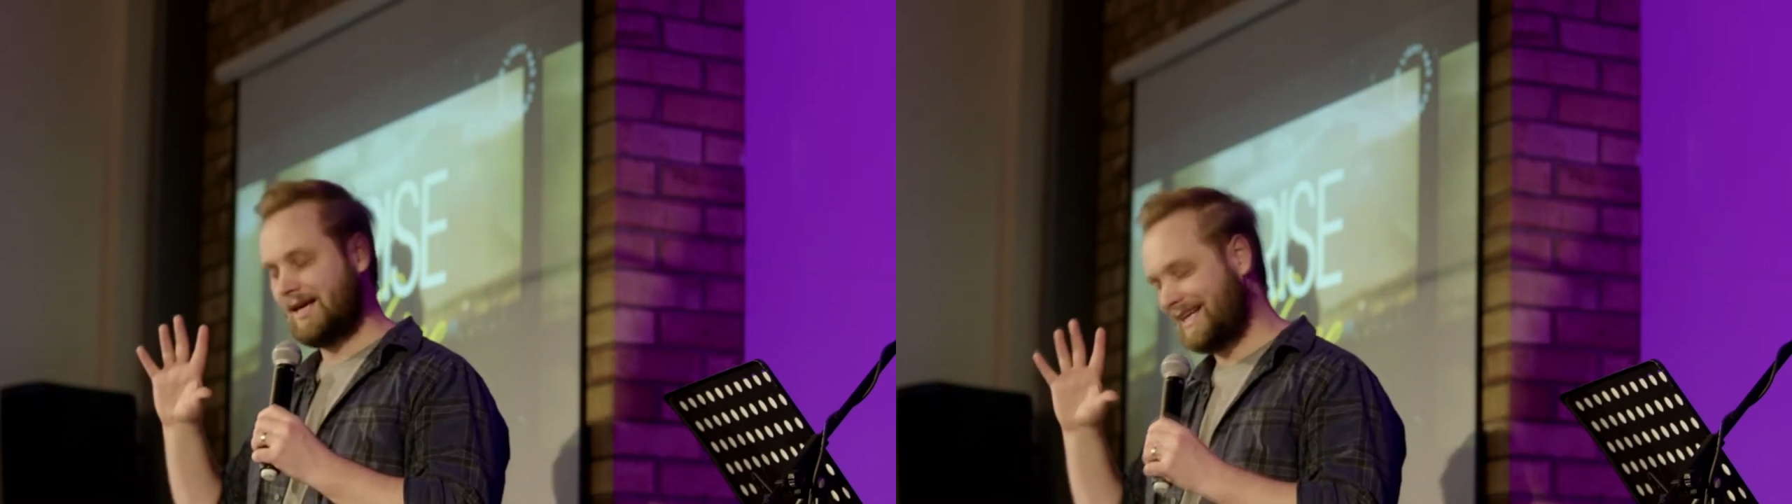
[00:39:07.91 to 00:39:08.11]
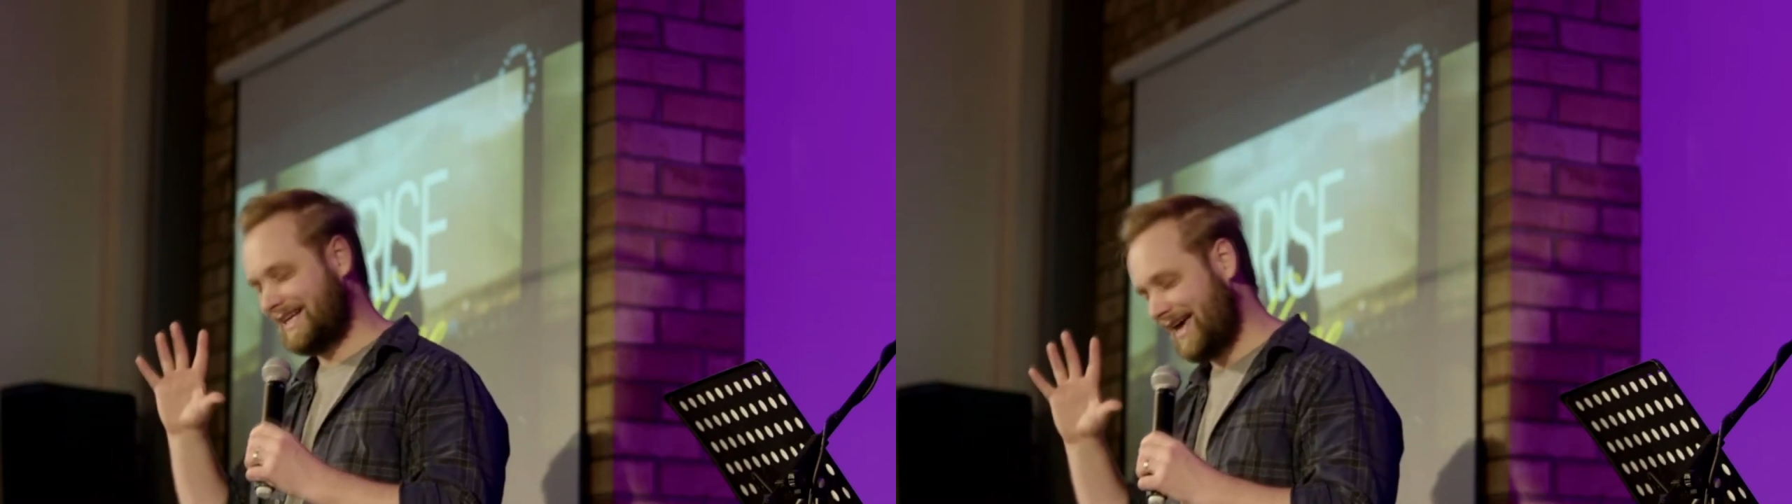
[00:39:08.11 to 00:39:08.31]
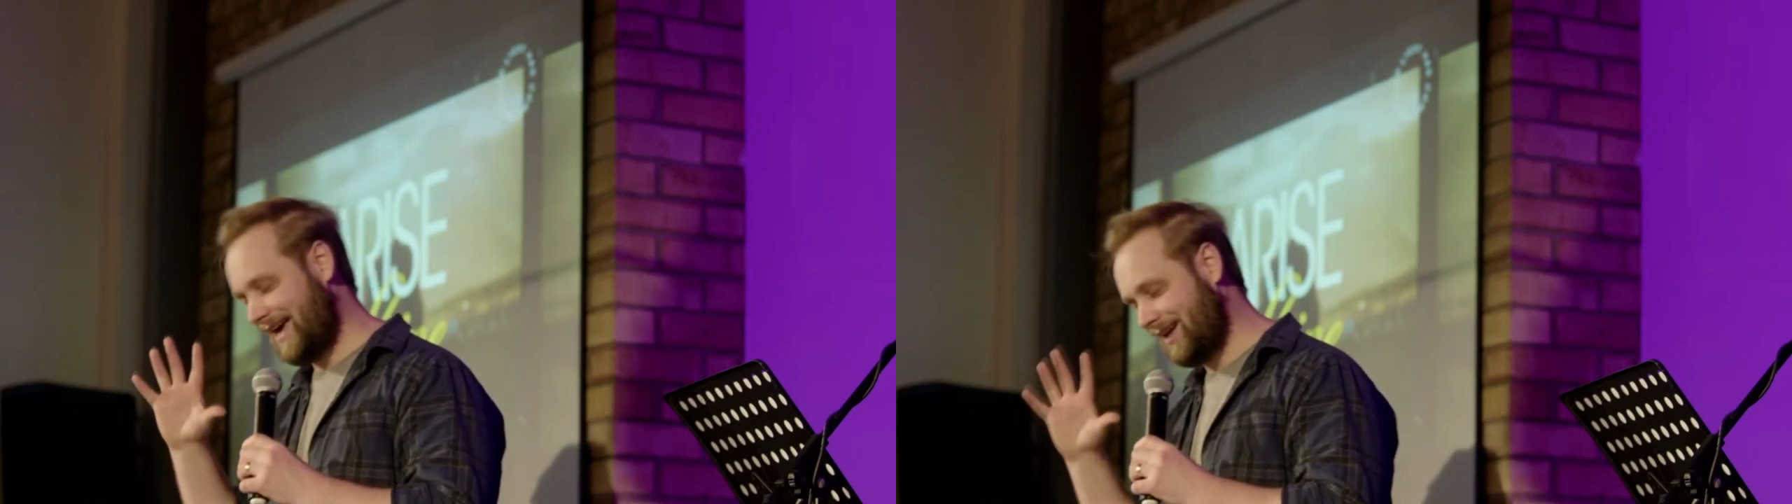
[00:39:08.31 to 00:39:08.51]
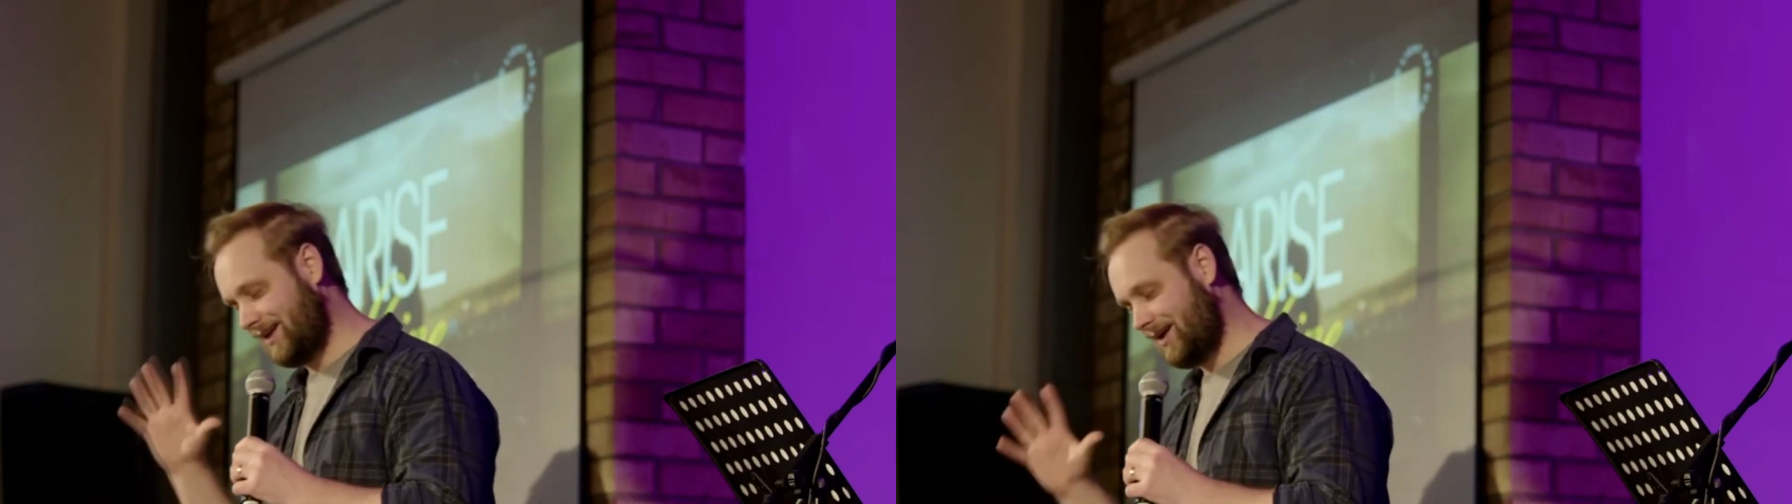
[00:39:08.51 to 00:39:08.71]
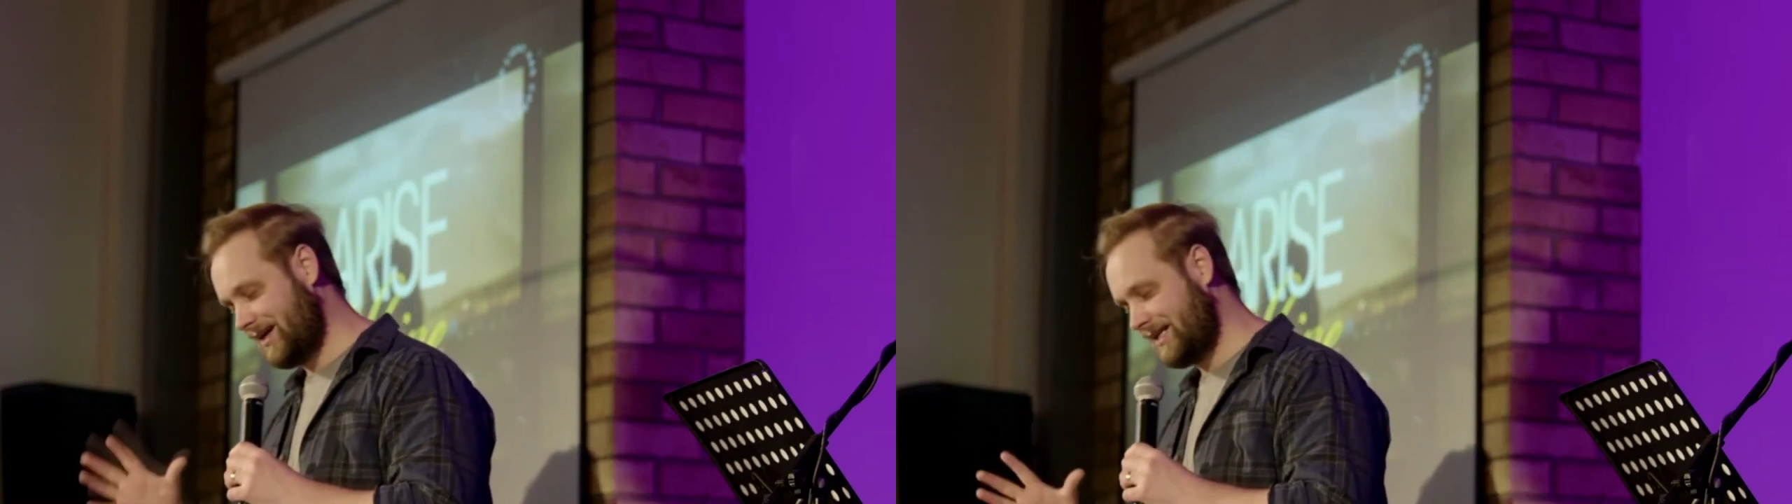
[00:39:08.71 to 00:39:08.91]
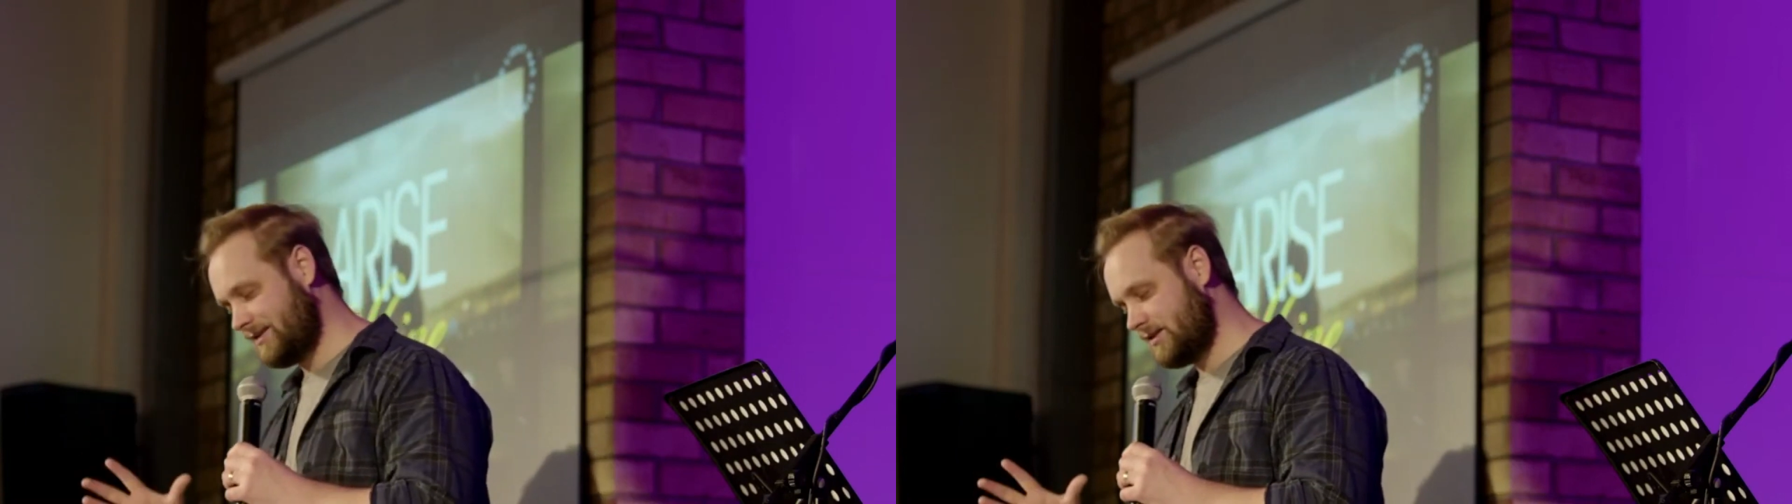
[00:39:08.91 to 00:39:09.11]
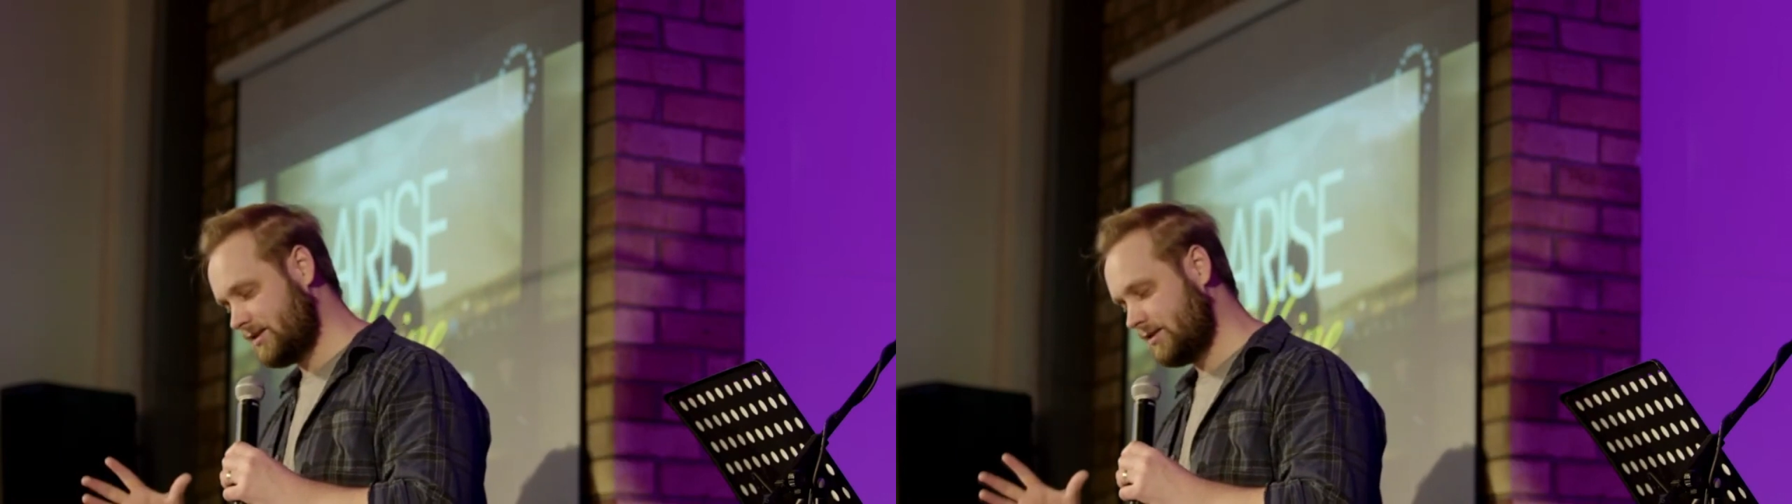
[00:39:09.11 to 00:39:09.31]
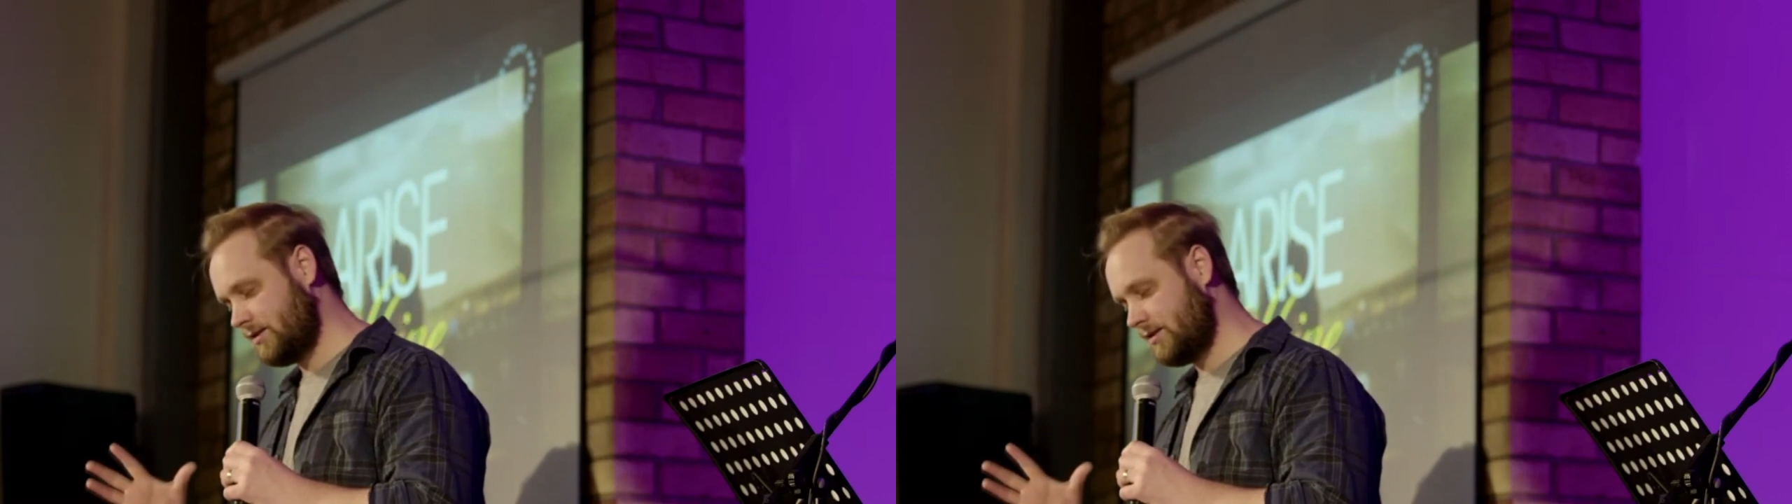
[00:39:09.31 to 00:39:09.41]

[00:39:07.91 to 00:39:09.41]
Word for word: can get aligned